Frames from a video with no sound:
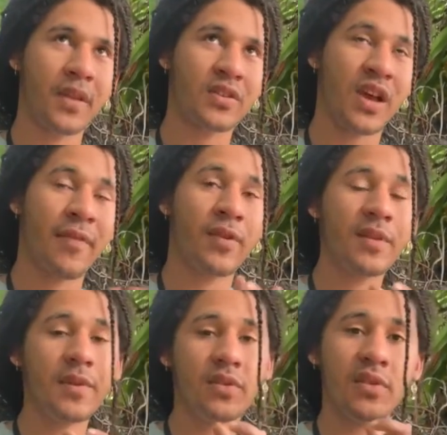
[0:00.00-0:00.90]
So I've
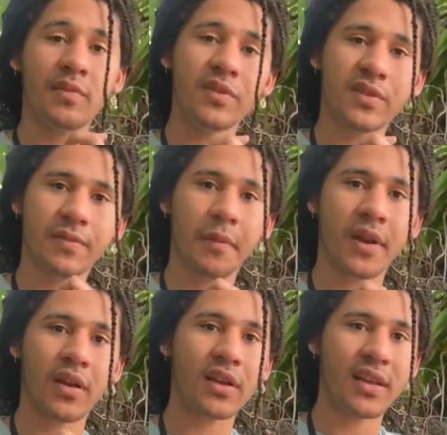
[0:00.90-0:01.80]
already been doing music from
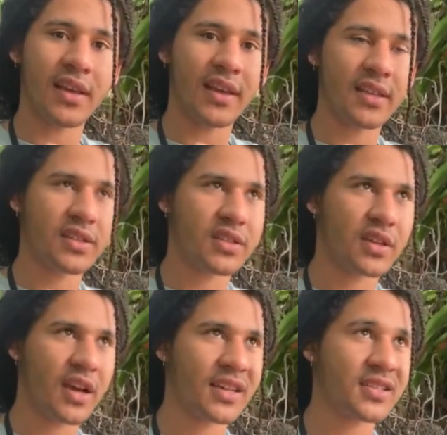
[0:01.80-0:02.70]
an early age.
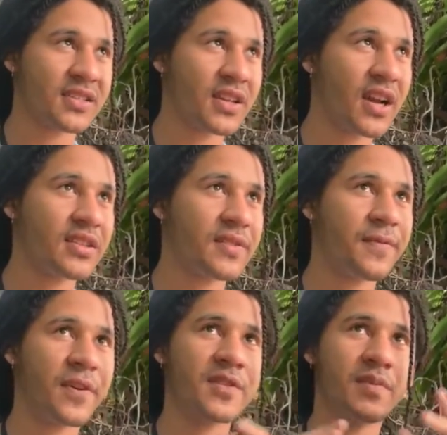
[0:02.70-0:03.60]
I started
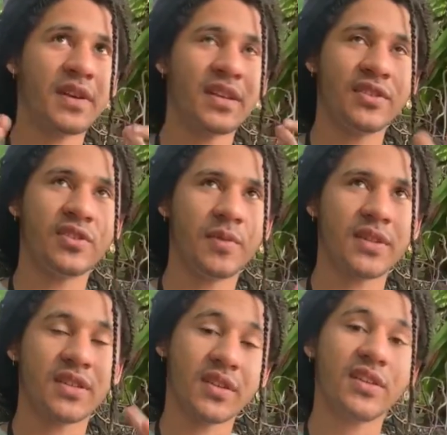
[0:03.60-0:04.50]
first playing instruments.
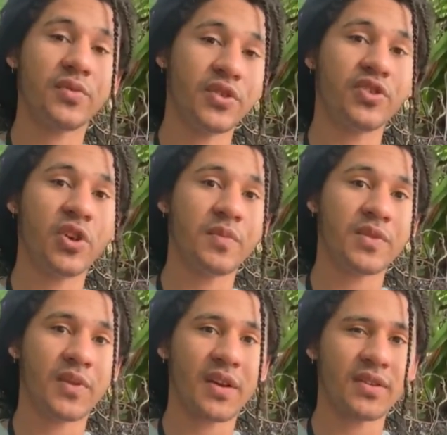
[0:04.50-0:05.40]
I started with
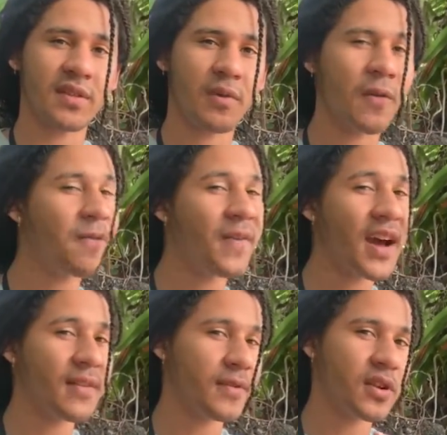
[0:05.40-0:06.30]
drums when I was about
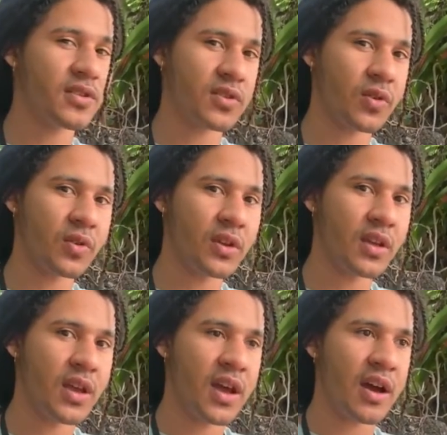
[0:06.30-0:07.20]
5 years old.
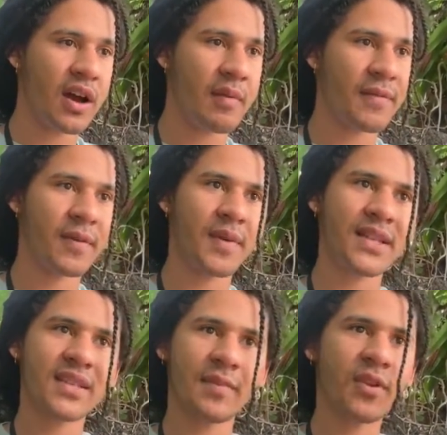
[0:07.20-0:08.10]
And from that
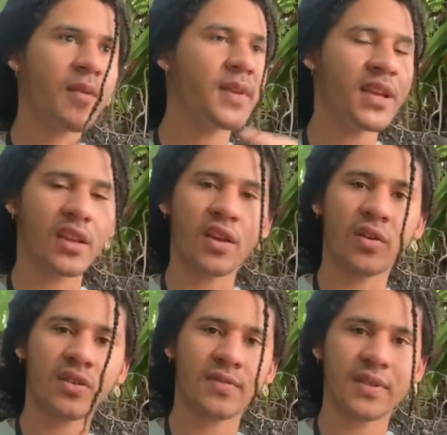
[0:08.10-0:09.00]
time, you know, I've been in and
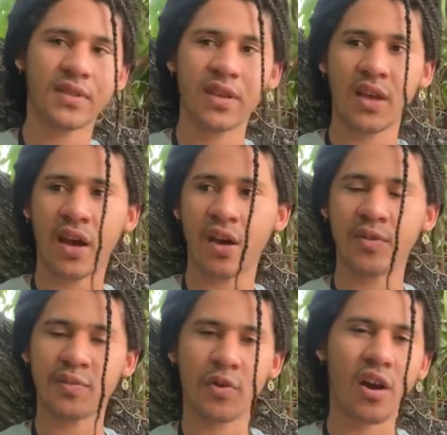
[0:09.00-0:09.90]
out of it. I
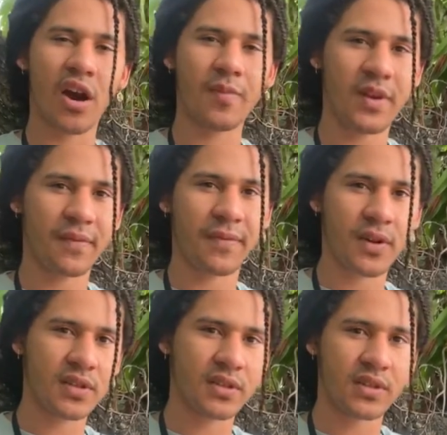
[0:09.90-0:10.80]
was more a hobby at
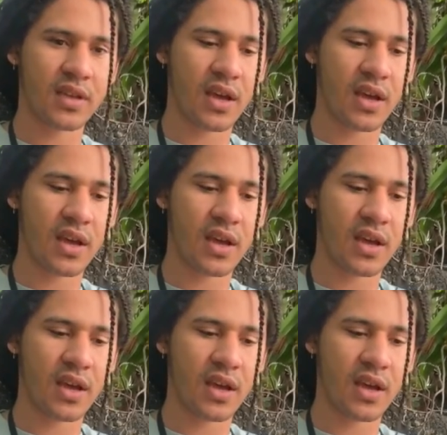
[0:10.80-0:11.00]
first.